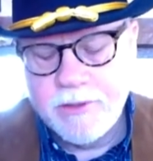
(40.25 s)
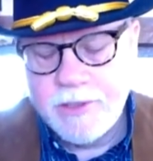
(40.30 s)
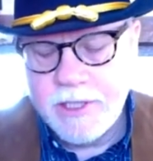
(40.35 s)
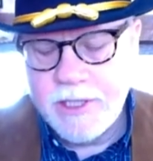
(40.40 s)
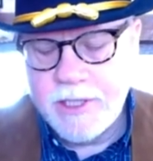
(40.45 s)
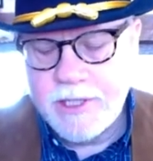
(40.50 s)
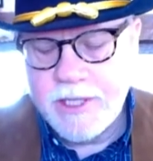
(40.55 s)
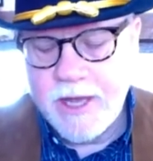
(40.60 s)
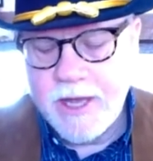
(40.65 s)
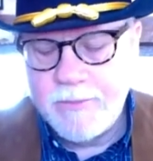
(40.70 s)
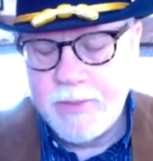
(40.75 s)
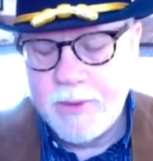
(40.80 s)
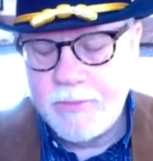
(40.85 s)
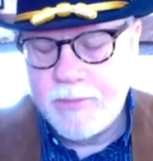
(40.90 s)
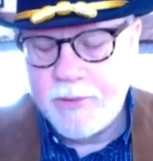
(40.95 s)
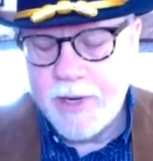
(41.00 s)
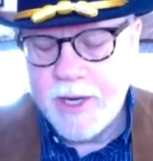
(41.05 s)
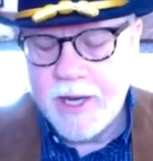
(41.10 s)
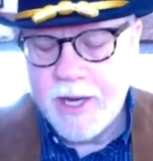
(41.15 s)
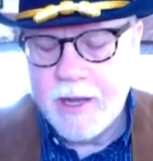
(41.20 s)
is they've been
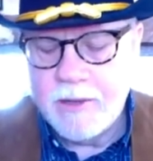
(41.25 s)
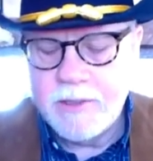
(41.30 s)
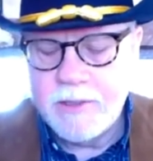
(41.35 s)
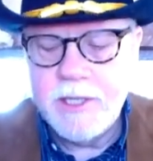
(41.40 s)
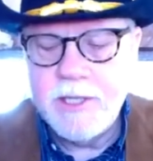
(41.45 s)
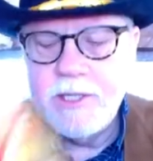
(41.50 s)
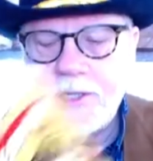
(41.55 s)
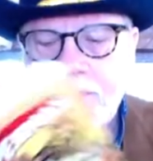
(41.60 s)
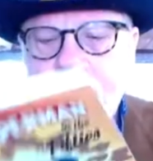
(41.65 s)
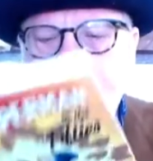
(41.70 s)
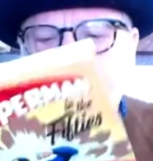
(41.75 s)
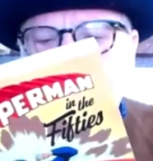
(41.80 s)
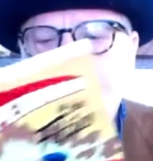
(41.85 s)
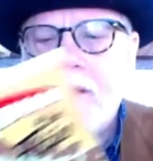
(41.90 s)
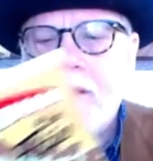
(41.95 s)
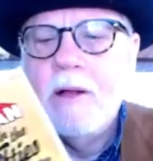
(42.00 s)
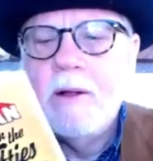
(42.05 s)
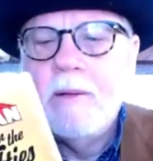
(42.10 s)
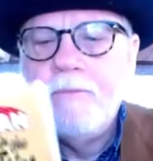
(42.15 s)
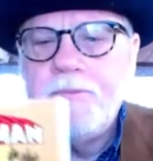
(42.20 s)
putting out these
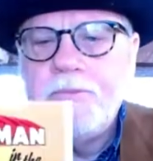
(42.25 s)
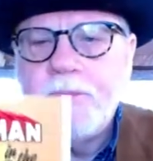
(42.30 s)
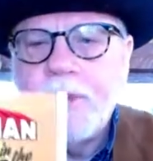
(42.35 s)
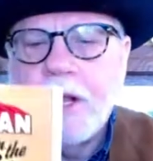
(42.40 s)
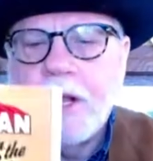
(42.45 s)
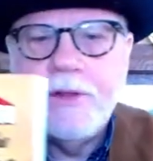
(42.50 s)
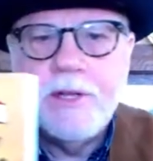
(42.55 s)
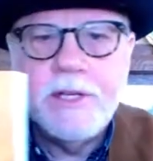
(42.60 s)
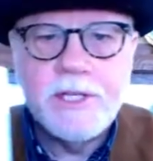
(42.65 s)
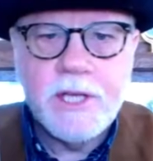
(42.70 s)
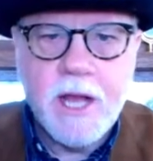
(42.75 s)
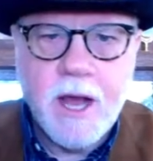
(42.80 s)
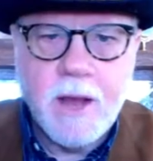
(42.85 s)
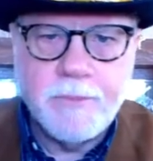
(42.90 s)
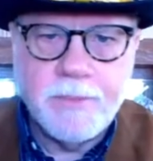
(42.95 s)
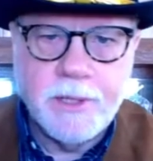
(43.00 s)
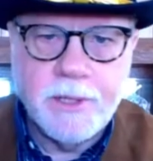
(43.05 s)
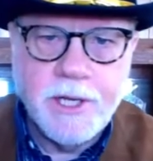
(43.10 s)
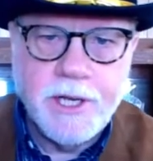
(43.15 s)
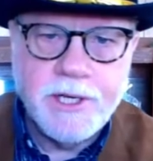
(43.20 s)

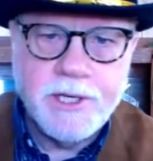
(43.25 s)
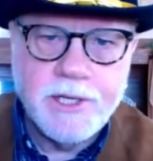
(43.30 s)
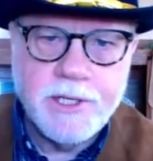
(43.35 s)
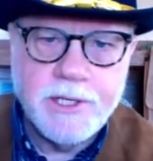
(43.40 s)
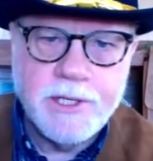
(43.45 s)
compilations.